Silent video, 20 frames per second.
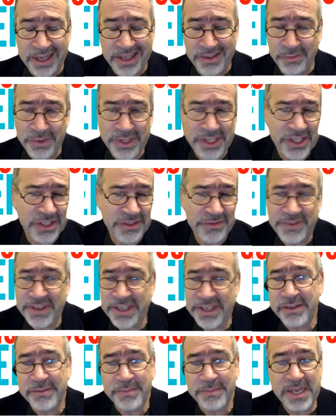we just
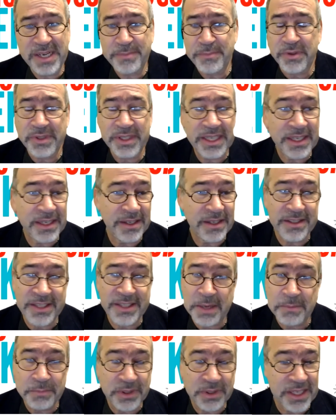figured people needed
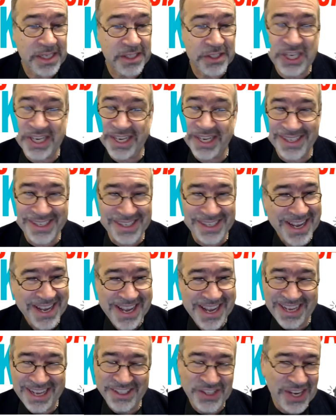some place
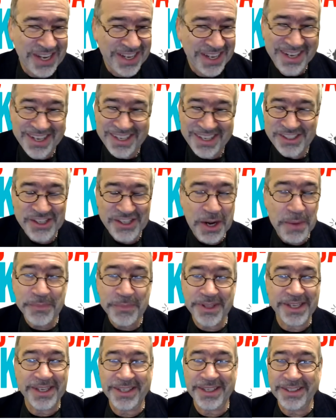and
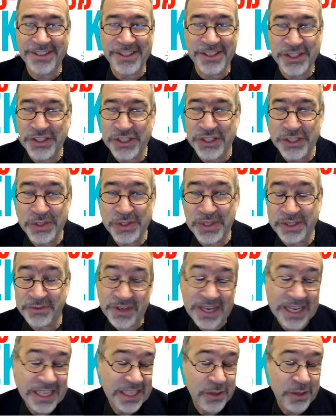something to do. And
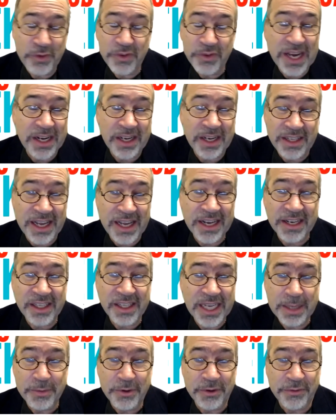frankly, we've got a lot of
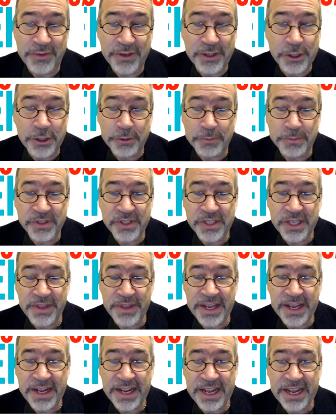labor films
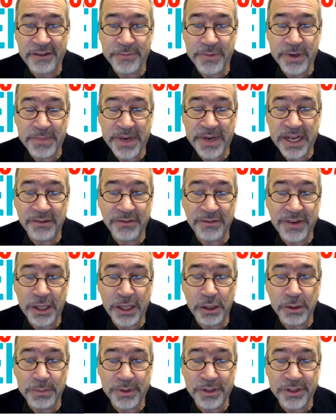that have been made
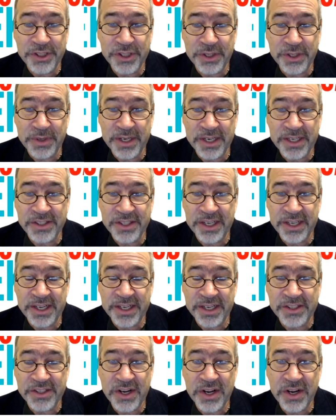available to us.
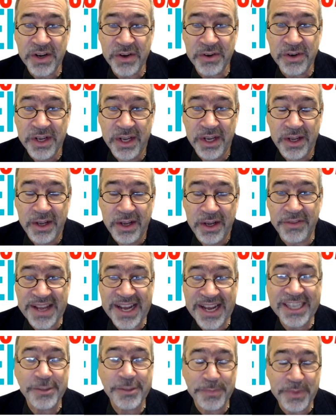And so
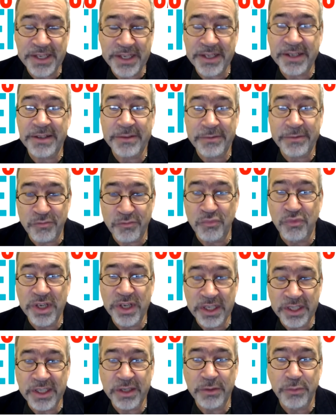that's been
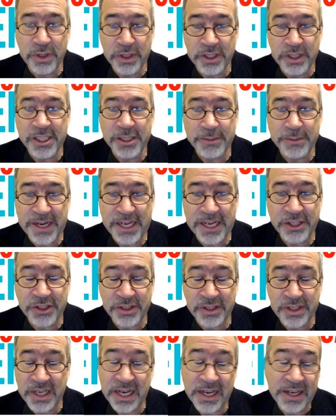really, really
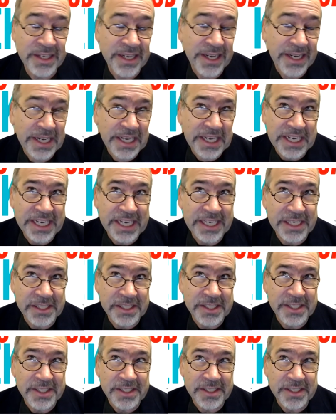special.
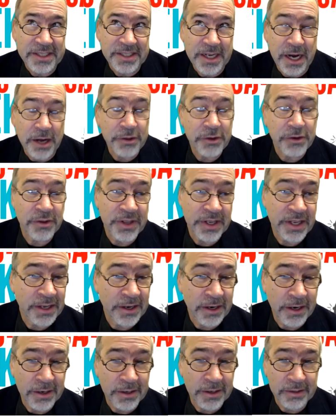It's other than
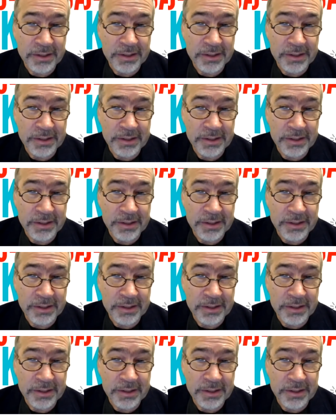our